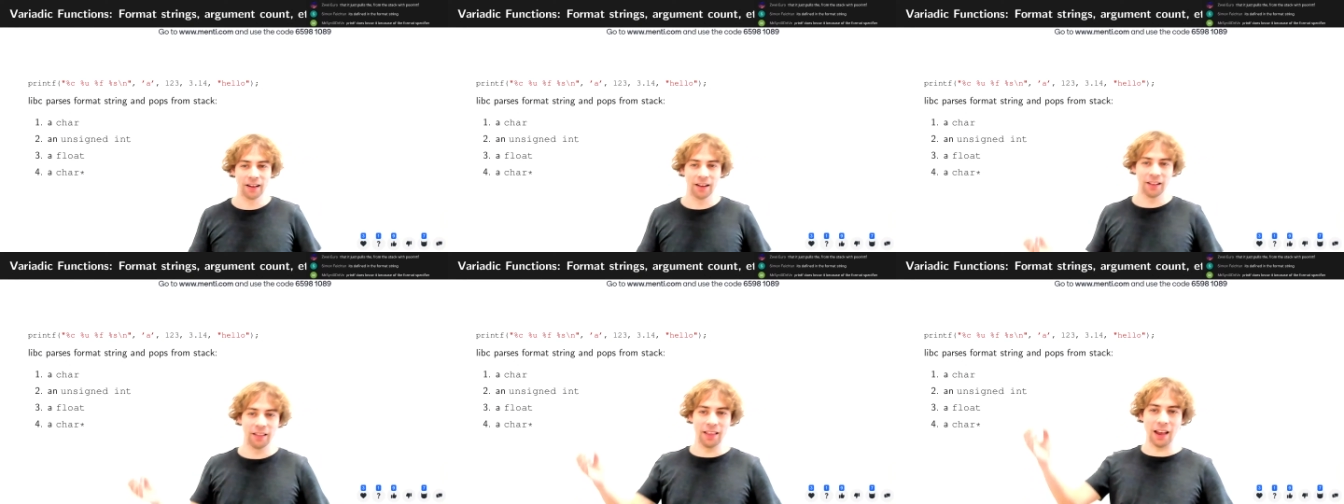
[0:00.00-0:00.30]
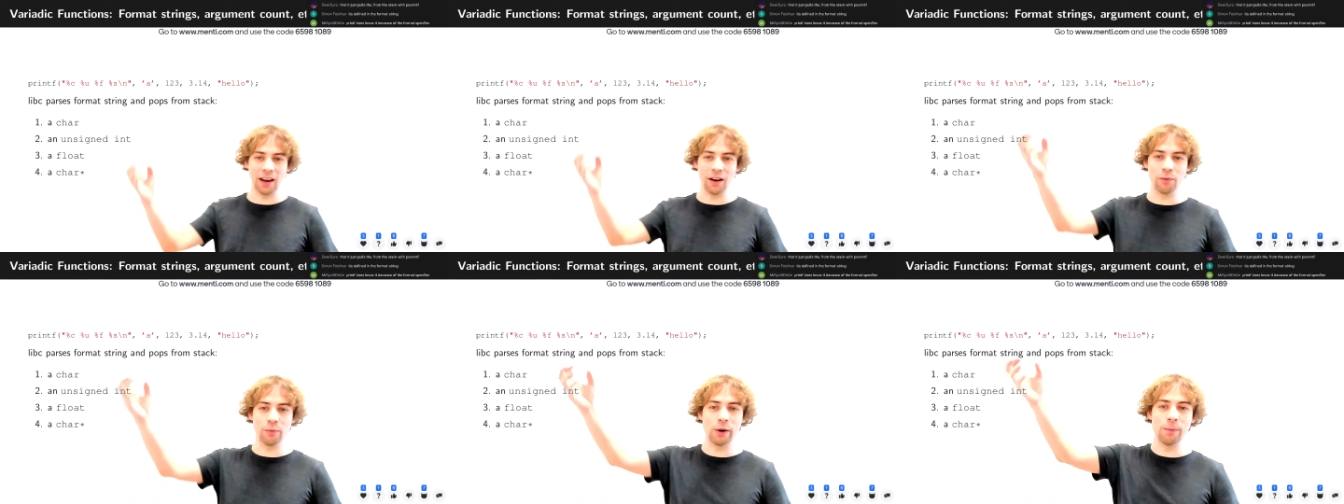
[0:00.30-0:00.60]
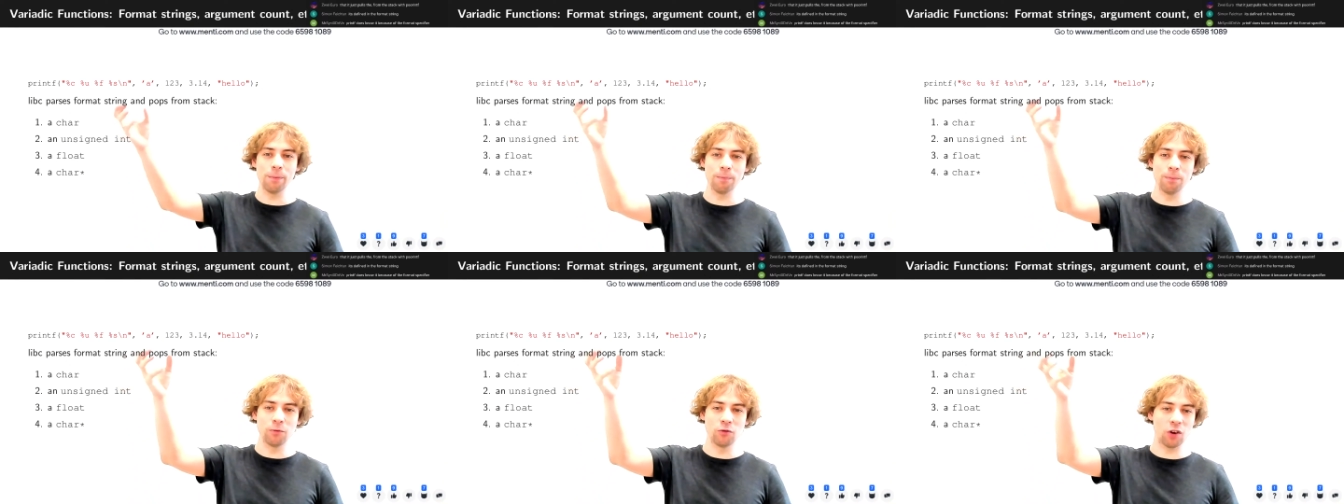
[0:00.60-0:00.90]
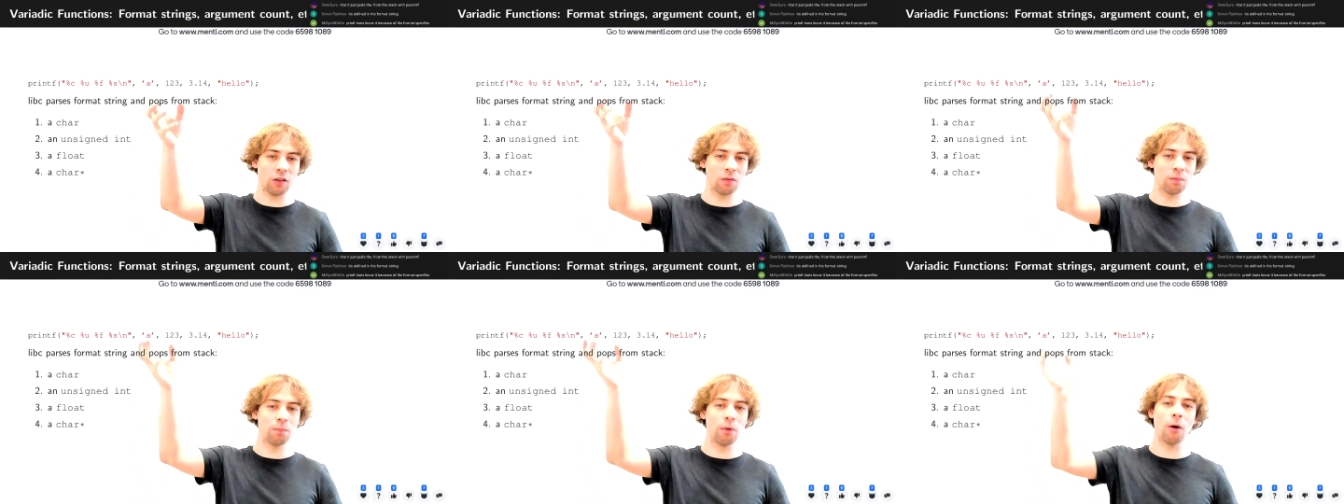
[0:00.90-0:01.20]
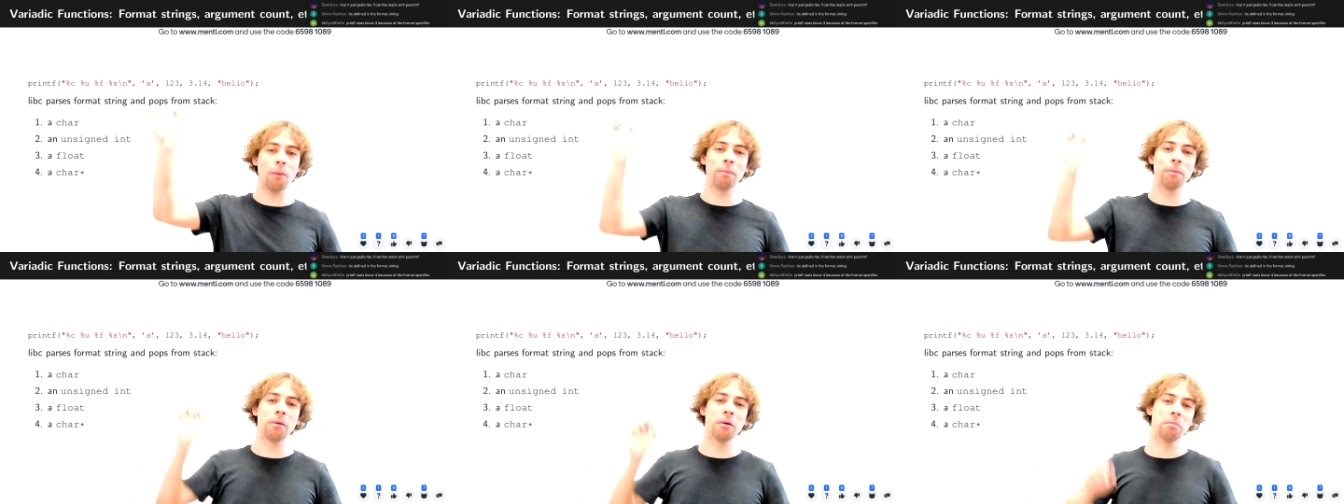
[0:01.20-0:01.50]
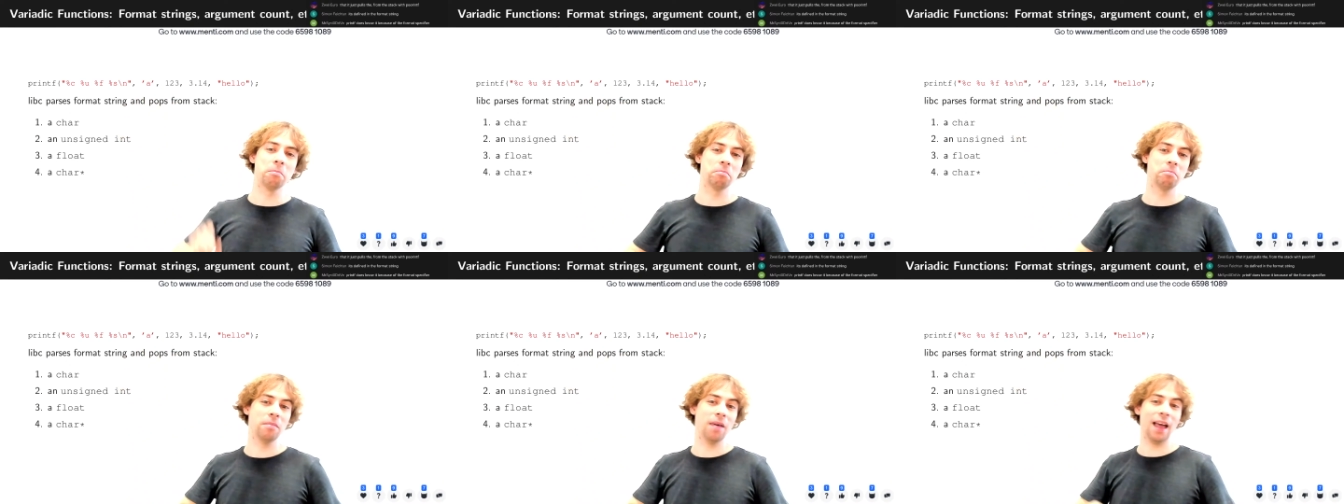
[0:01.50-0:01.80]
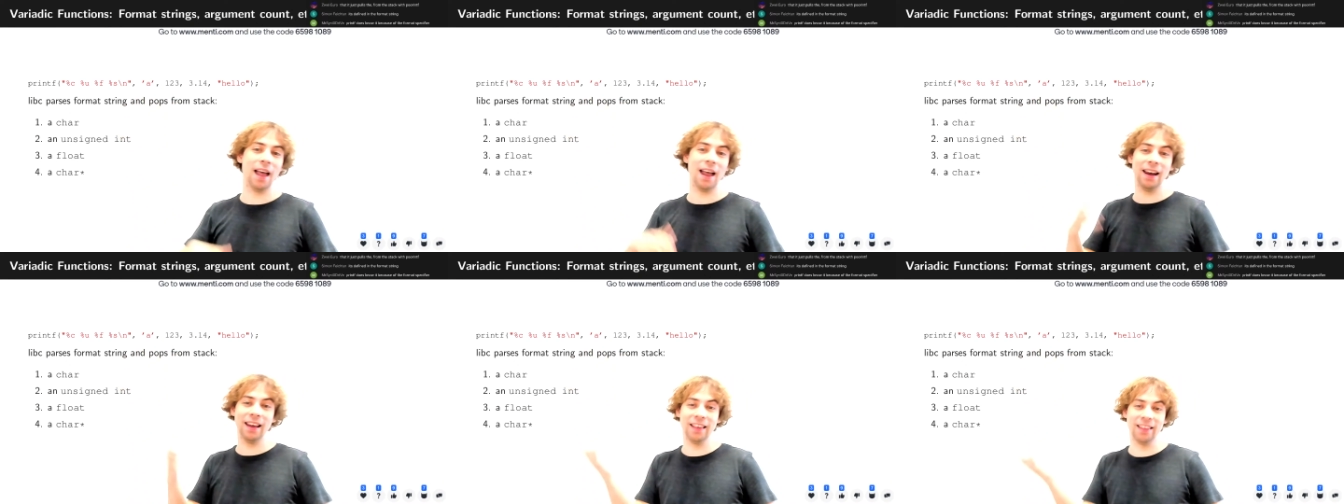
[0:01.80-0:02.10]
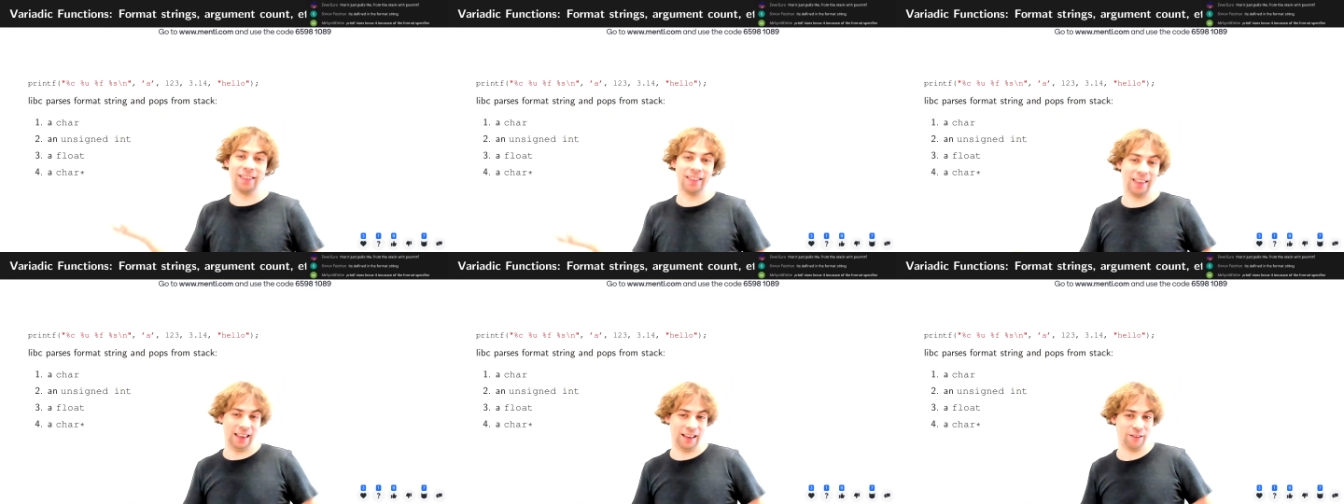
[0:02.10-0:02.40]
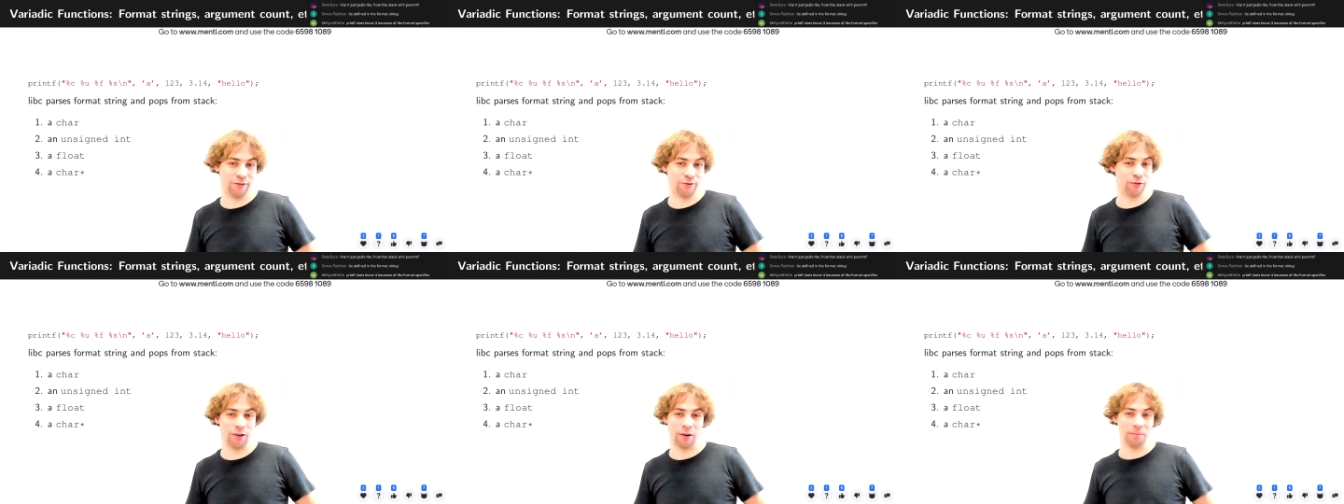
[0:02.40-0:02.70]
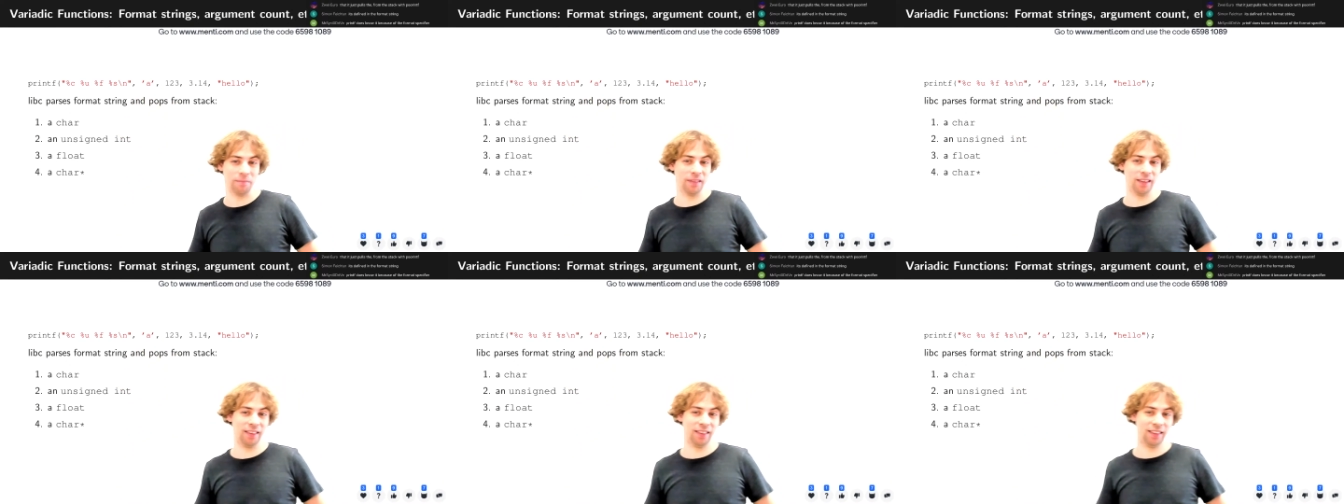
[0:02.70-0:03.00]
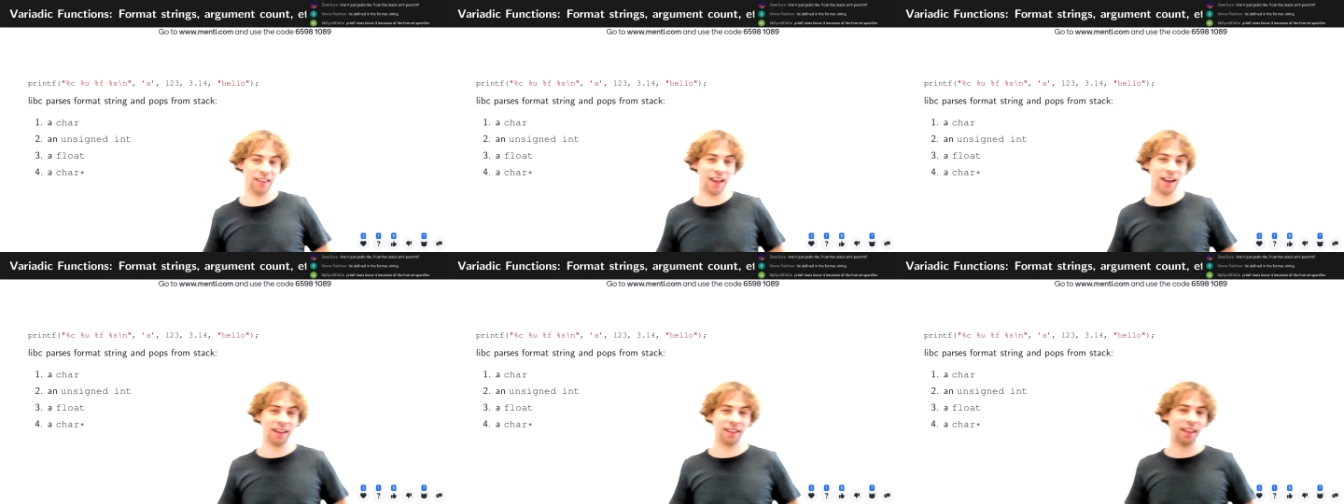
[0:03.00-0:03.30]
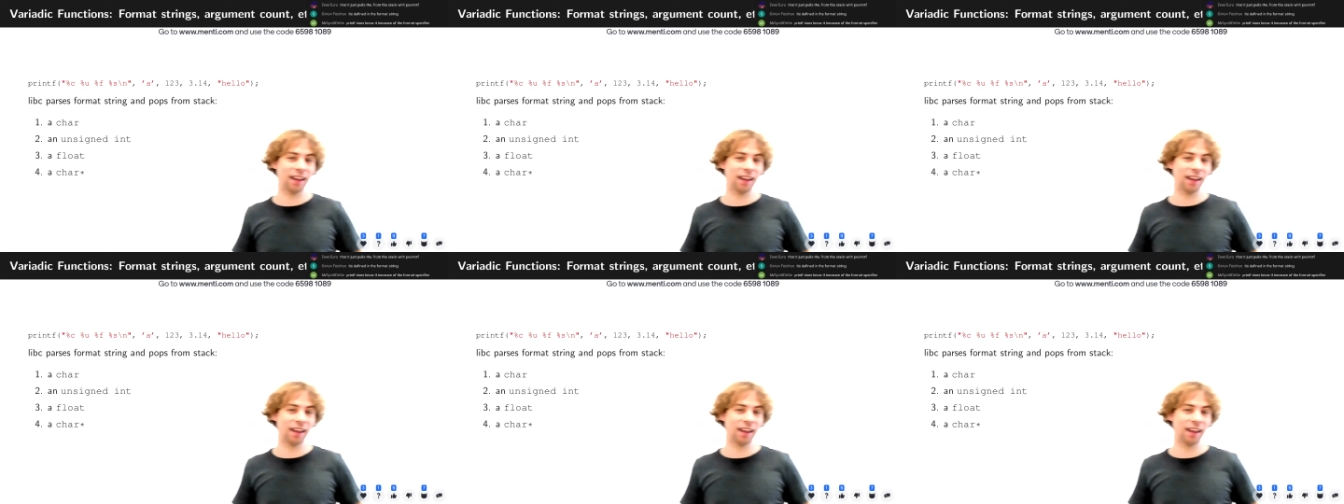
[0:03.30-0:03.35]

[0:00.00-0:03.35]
then it will just pop anything from the stack